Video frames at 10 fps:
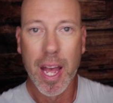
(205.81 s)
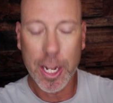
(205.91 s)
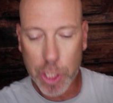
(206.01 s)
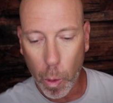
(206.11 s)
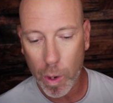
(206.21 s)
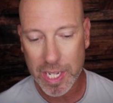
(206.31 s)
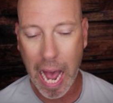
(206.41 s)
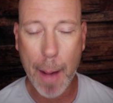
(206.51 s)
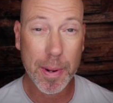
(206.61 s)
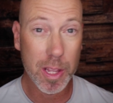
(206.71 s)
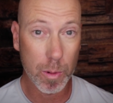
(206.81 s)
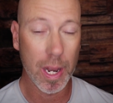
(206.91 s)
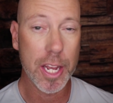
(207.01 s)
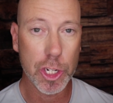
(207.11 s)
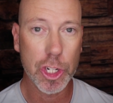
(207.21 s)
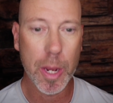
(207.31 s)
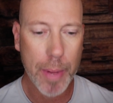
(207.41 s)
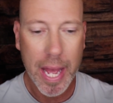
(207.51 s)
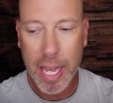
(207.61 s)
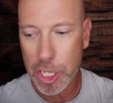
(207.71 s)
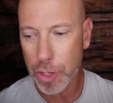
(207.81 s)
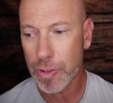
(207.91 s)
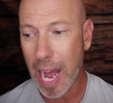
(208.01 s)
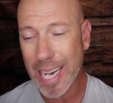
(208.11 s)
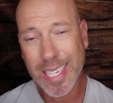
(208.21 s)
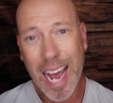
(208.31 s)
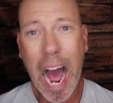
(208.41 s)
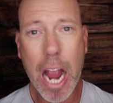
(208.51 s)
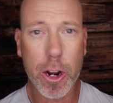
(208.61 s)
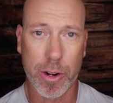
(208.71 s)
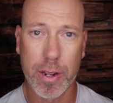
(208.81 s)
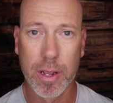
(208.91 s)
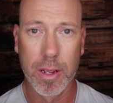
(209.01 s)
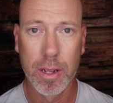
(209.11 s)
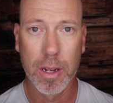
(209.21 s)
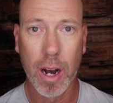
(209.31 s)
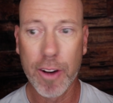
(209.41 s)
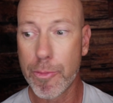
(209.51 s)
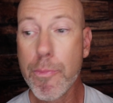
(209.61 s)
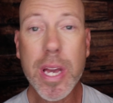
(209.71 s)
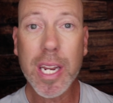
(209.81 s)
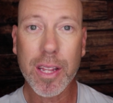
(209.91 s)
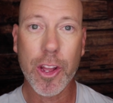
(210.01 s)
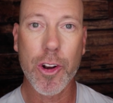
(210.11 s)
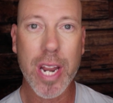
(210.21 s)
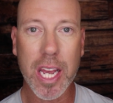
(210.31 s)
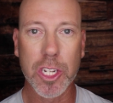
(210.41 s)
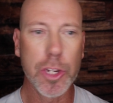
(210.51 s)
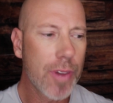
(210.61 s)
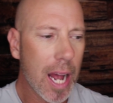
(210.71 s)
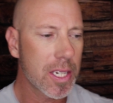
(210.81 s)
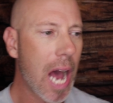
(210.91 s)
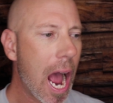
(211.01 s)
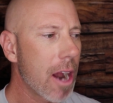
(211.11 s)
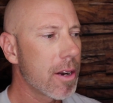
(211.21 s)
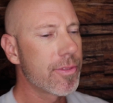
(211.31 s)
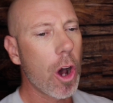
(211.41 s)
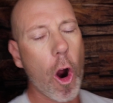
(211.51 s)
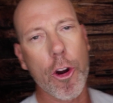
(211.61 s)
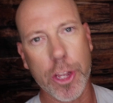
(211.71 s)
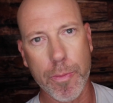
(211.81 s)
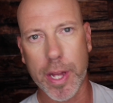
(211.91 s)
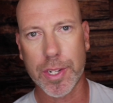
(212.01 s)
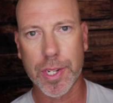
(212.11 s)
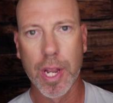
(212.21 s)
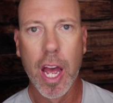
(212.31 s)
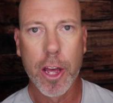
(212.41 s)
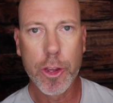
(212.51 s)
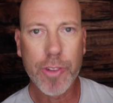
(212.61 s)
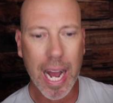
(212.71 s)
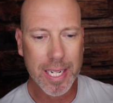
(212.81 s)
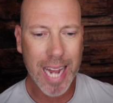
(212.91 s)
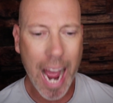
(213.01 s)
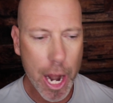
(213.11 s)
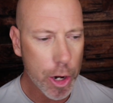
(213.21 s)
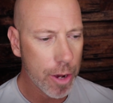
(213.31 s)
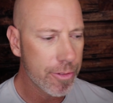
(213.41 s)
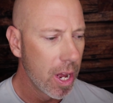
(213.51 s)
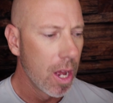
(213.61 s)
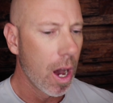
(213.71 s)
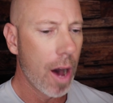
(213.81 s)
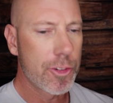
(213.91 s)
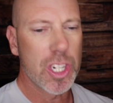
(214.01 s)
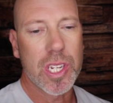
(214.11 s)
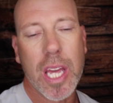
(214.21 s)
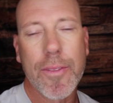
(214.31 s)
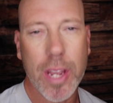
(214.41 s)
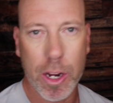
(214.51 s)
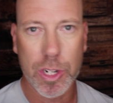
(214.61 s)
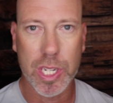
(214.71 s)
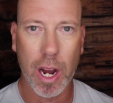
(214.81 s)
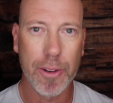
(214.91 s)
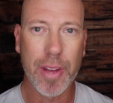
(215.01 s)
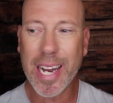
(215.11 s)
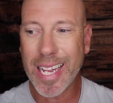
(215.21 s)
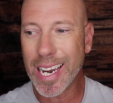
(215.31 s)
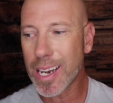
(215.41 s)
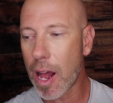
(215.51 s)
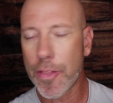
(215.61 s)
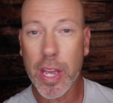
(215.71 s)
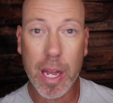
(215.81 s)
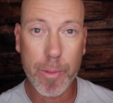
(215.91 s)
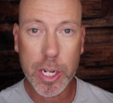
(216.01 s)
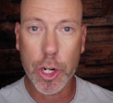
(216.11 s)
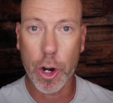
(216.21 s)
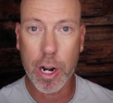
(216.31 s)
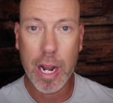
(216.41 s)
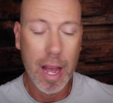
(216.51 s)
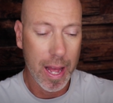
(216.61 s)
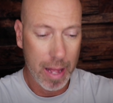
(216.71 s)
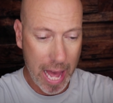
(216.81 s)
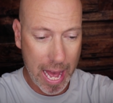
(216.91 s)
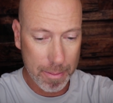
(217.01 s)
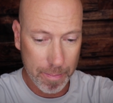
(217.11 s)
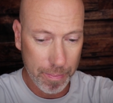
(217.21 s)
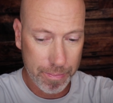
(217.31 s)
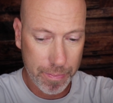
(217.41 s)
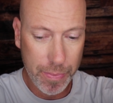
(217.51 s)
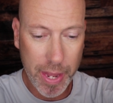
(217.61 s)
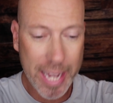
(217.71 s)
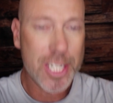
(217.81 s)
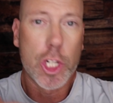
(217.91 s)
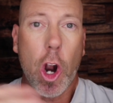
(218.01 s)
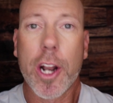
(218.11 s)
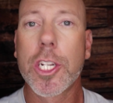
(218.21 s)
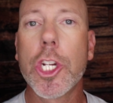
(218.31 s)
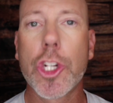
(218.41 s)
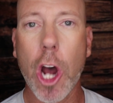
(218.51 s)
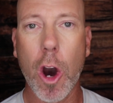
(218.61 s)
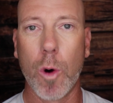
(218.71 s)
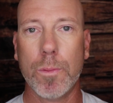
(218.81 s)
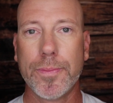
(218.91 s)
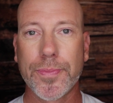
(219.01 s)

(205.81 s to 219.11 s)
And so what's happened in the relationship is you've gotten tired of meeting their needs. You've gotten tired of the arguments. You've got tired of, of just giving yourself and getting nothing in return. And it started to show.